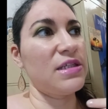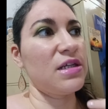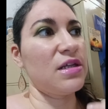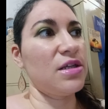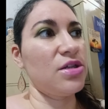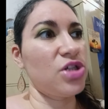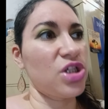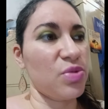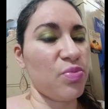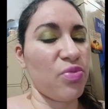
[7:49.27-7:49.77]

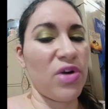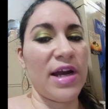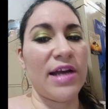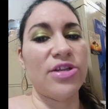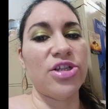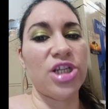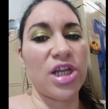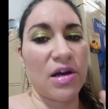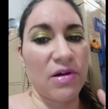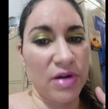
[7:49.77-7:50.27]
Um,
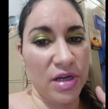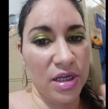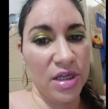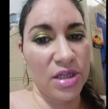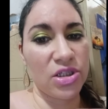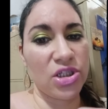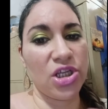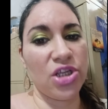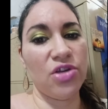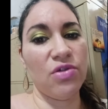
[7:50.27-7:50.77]
most
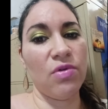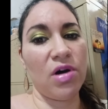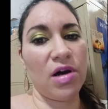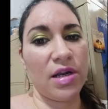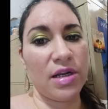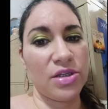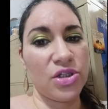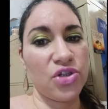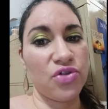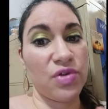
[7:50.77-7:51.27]
artists that you
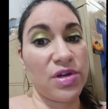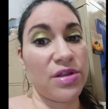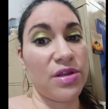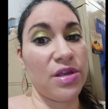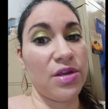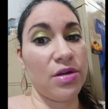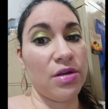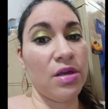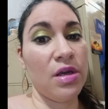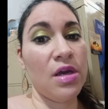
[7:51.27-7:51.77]
see
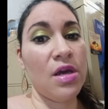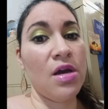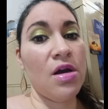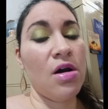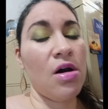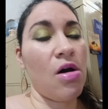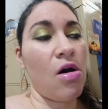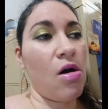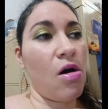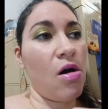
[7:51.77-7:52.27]
out there,
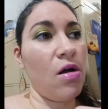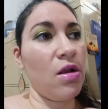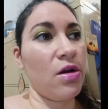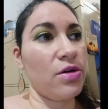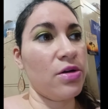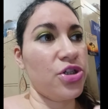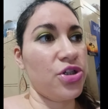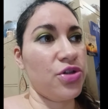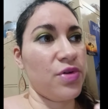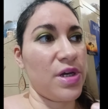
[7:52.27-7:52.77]
they've been
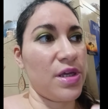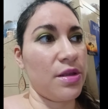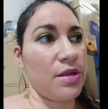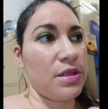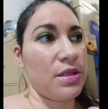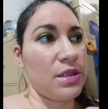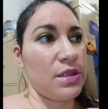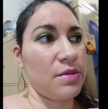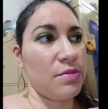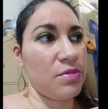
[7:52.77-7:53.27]
at it for a
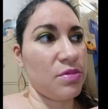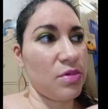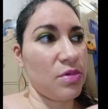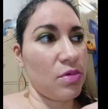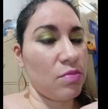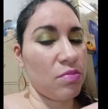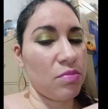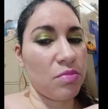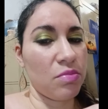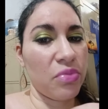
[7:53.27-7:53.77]
long time,
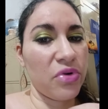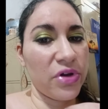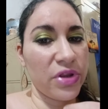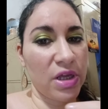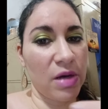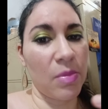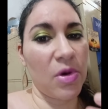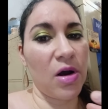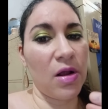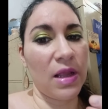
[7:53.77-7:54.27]
so their
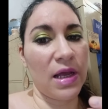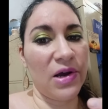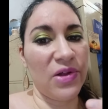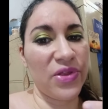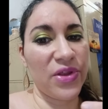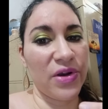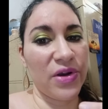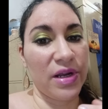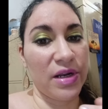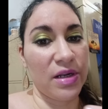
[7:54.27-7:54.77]
audience are,
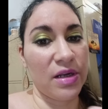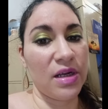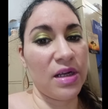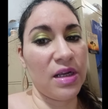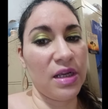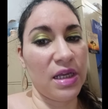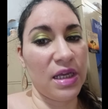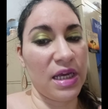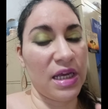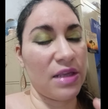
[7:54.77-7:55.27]
audiences are
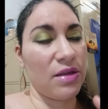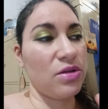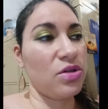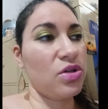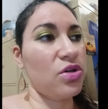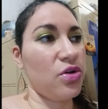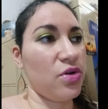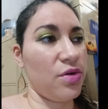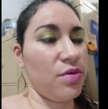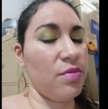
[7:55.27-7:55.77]
pretty
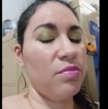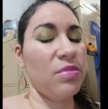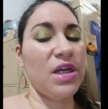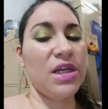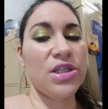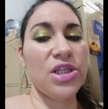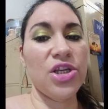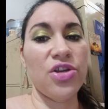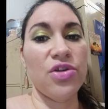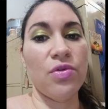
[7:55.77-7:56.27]
huge.
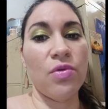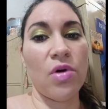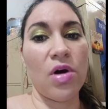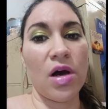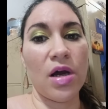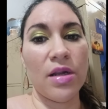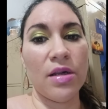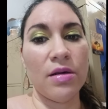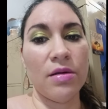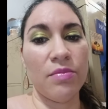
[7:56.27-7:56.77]
And
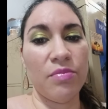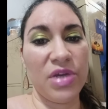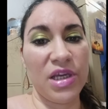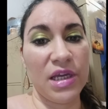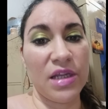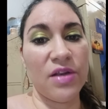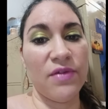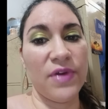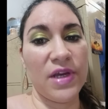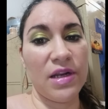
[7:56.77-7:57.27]
I'm getting
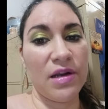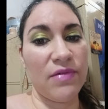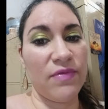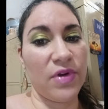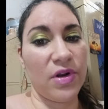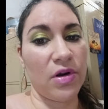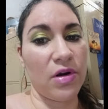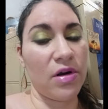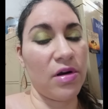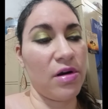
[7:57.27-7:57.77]
there.
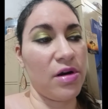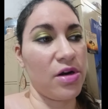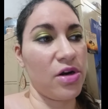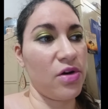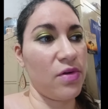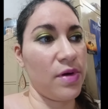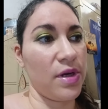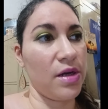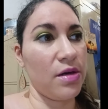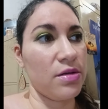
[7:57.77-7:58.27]
Again, it's like
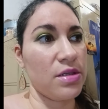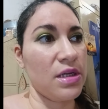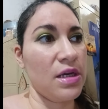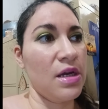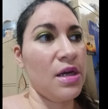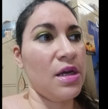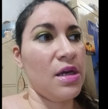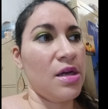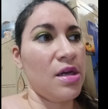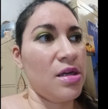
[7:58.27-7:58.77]
everything
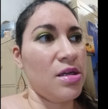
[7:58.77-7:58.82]
is